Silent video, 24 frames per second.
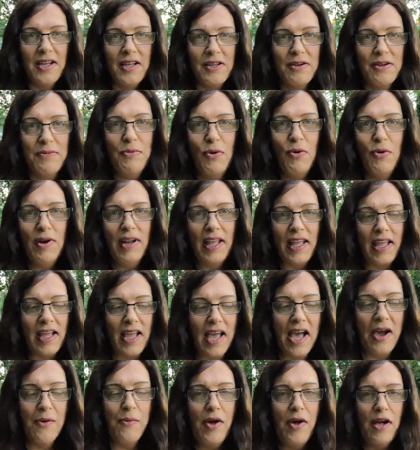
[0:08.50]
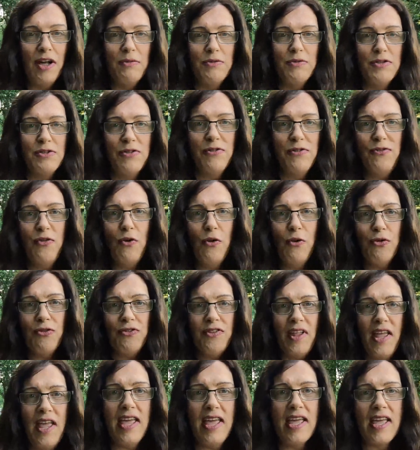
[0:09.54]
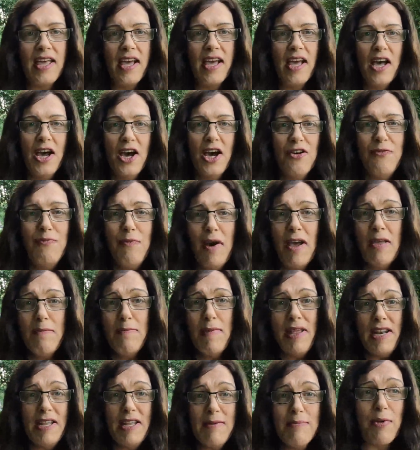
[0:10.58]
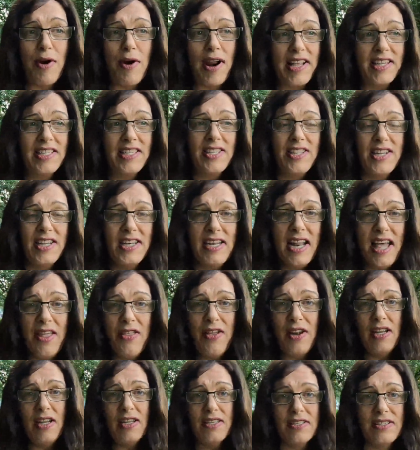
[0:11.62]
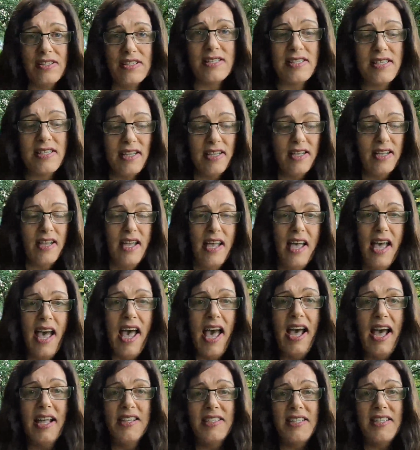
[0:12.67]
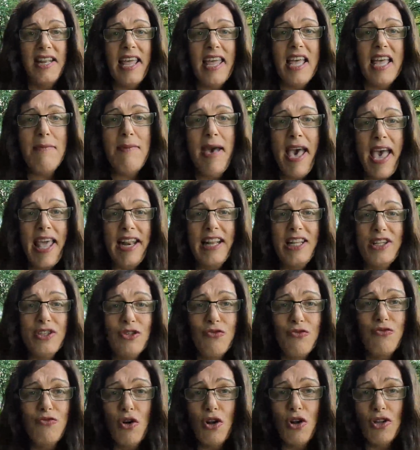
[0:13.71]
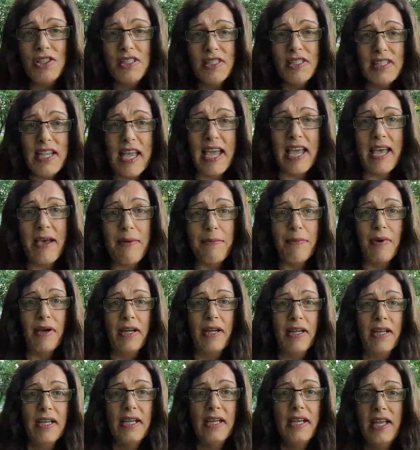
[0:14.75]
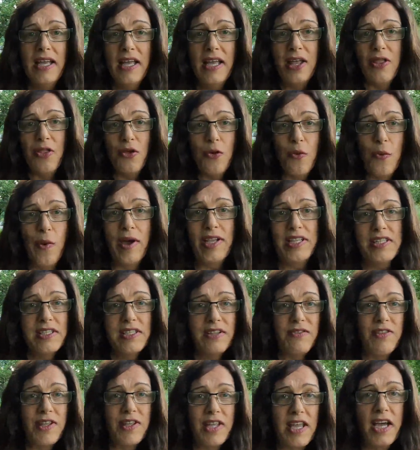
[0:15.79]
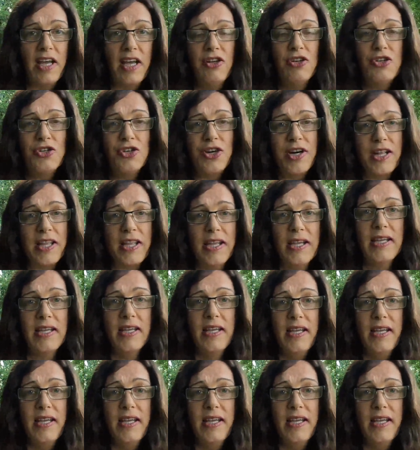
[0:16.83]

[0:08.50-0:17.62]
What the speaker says: Good morning and welcome to the 4th day of my mini break to the Netherlands. And today I'm heading to Rotterdam in the west of the country.